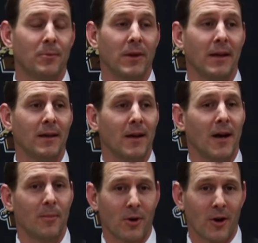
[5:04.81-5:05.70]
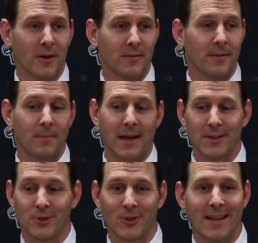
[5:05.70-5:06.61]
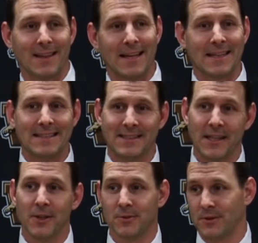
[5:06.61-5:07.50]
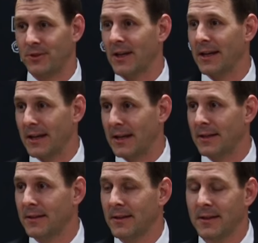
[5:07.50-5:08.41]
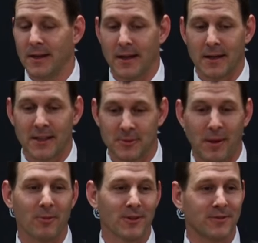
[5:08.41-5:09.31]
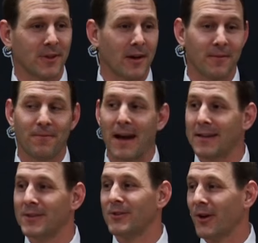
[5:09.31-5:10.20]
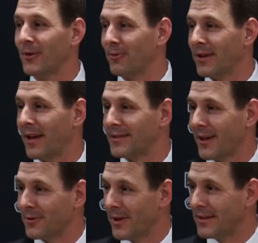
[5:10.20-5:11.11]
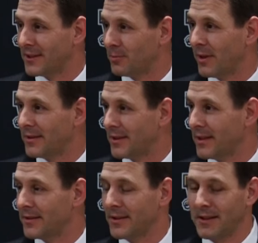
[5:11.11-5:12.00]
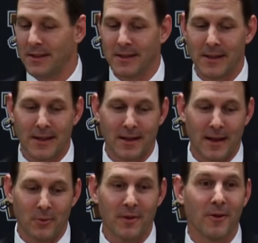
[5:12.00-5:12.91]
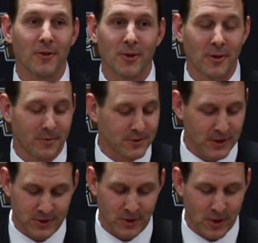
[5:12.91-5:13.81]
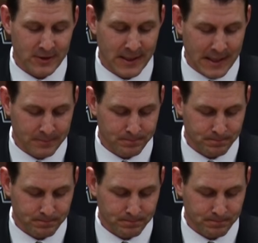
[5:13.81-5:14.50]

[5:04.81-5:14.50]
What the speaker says: to be a part of making sure that light continues to shine on it, because people are finally starting to realize how great this place is. And we've all known it for such a long time.